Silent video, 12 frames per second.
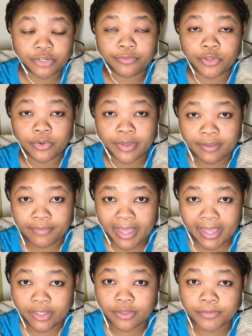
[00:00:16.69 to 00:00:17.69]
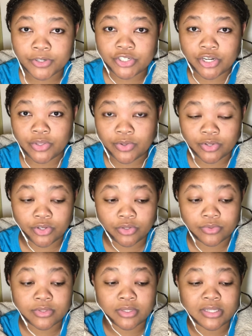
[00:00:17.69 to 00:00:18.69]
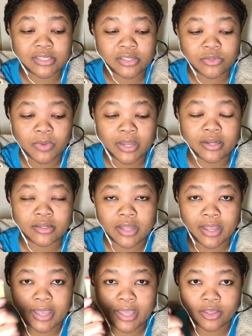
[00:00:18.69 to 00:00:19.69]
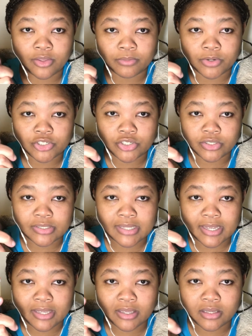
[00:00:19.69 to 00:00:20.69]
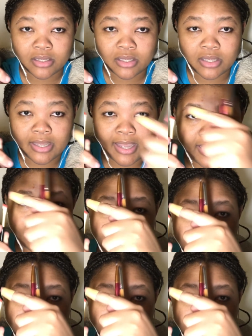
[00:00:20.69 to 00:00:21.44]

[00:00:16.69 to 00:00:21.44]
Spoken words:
If you don't have an angled brush, then you could use, this is what an angled brush looks like. Has that